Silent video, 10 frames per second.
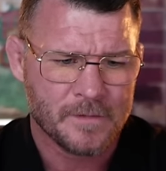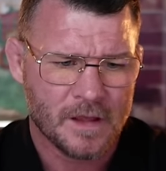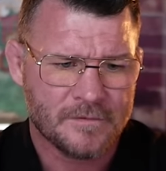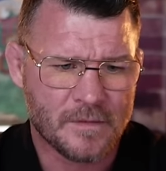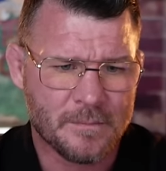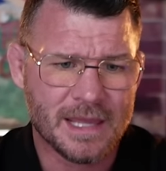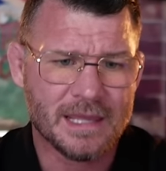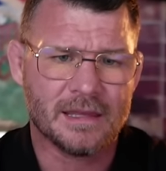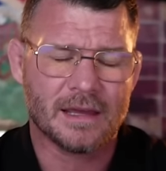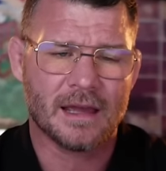for
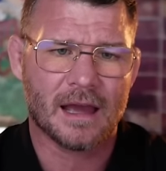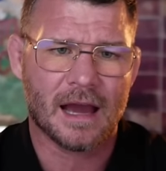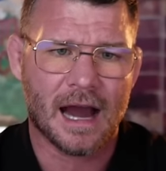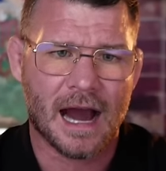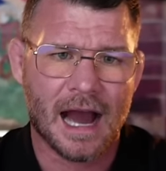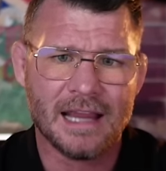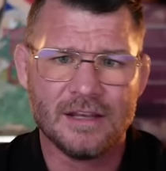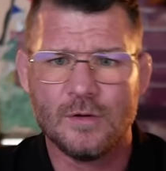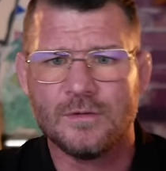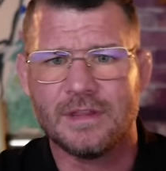me, I
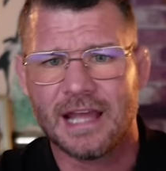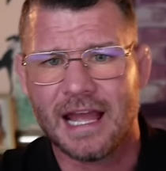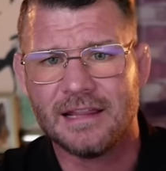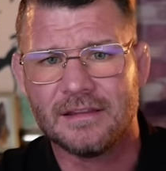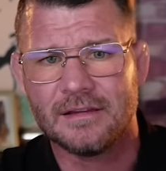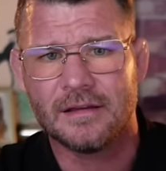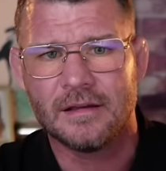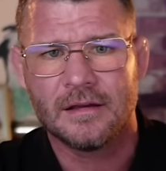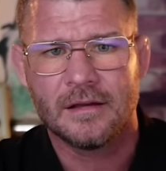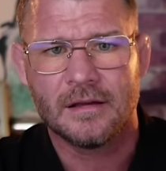knew the end
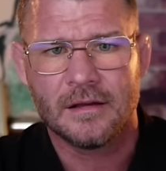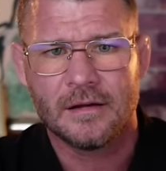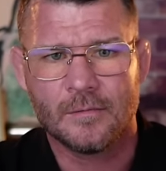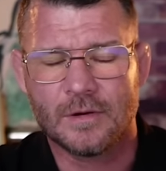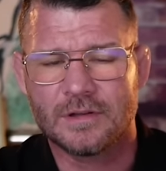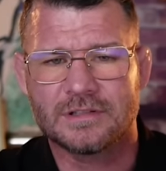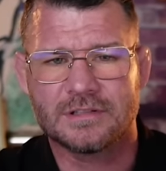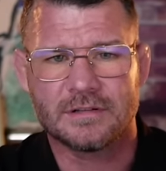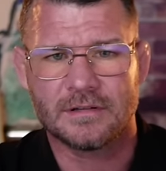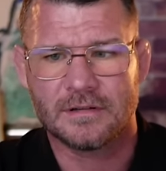was
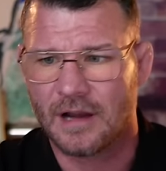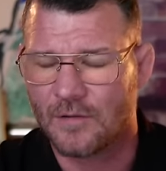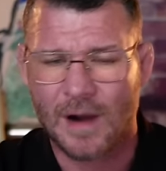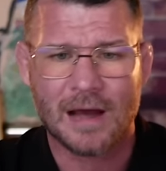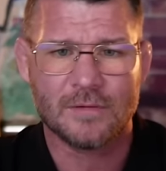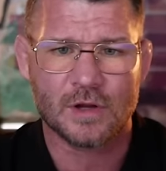around the